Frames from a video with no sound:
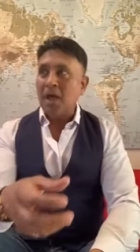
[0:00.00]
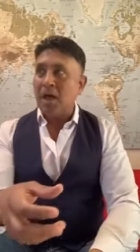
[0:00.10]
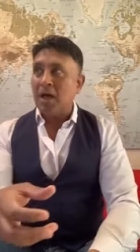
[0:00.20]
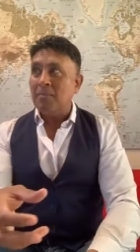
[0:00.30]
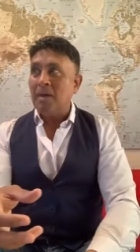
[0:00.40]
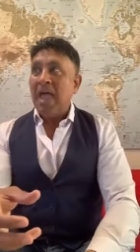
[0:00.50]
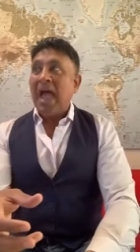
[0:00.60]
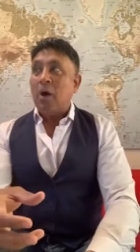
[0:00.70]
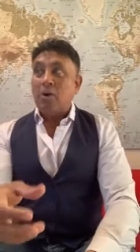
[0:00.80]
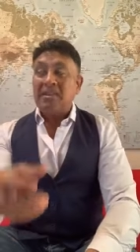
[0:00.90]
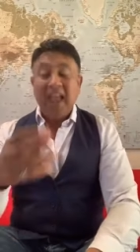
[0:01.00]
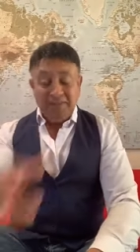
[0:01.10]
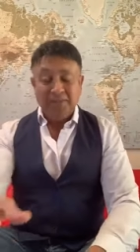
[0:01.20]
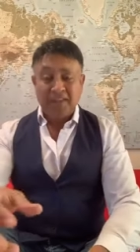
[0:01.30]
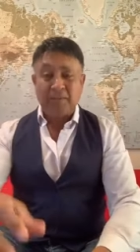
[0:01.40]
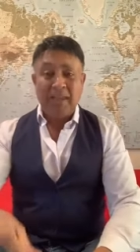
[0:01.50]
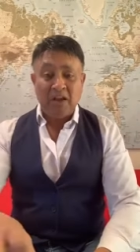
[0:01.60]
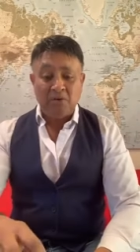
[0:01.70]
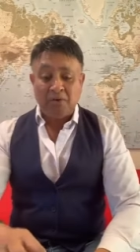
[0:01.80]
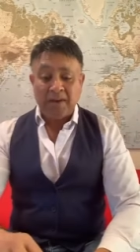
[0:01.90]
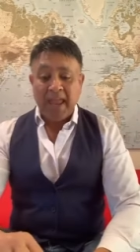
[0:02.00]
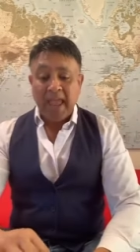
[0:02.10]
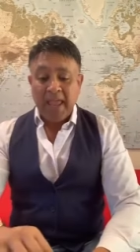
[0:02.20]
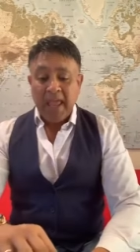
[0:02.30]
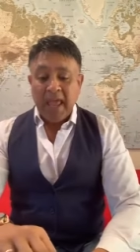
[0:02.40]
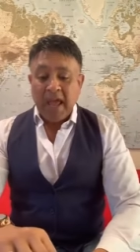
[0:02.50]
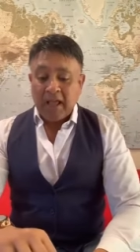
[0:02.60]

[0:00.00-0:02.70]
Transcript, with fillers: Um, our 10th speaker on the day,